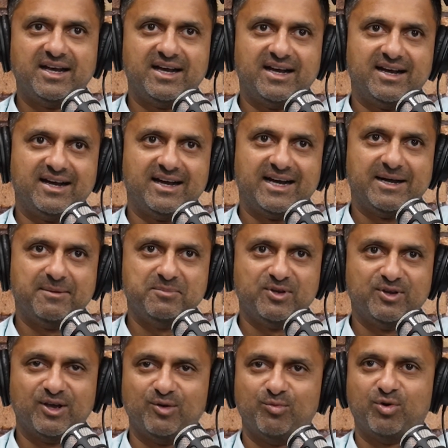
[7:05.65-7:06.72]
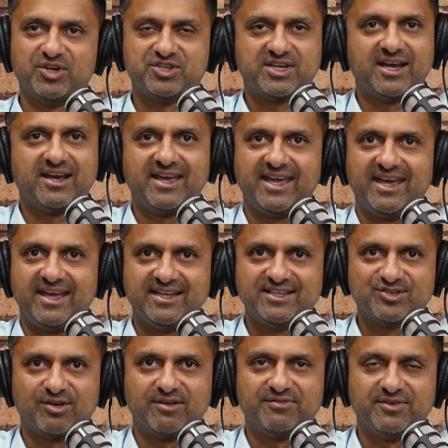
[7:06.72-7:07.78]
Wash our hands
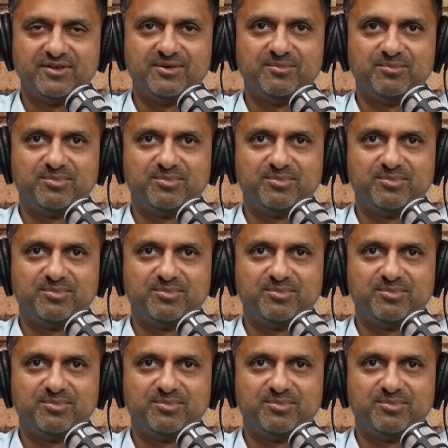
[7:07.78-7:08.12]
often,